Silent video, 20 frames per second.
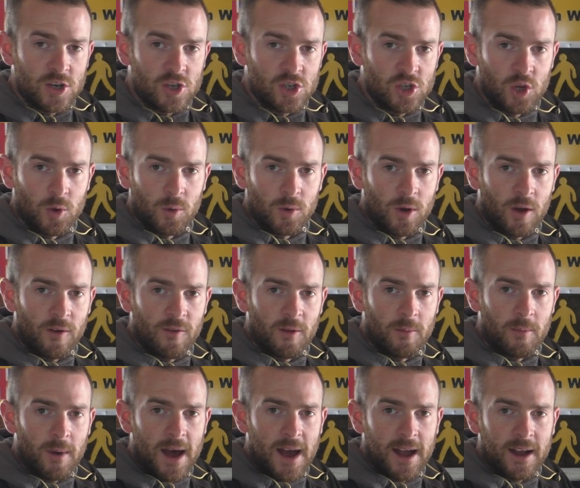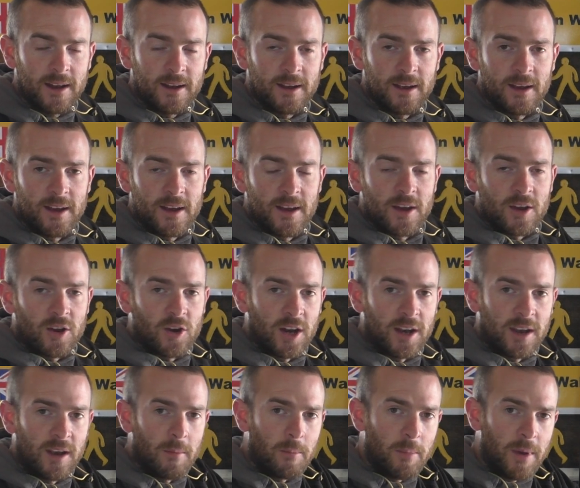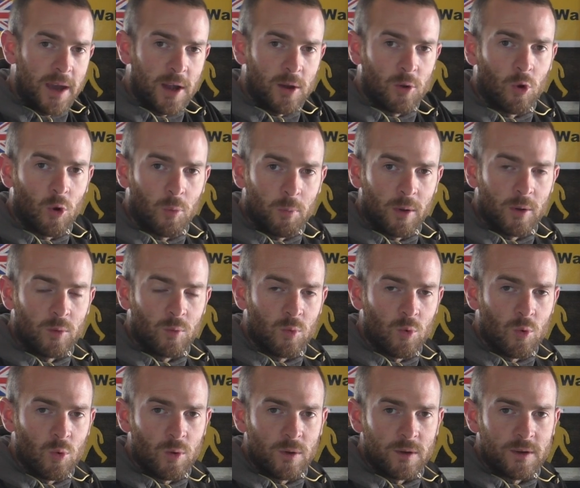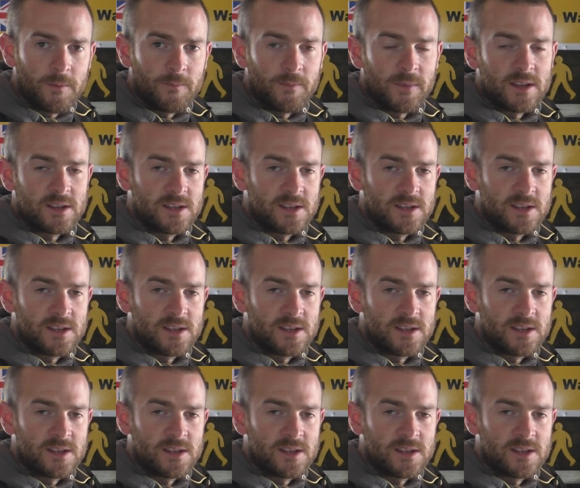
chewing off the back, creating a big open wound.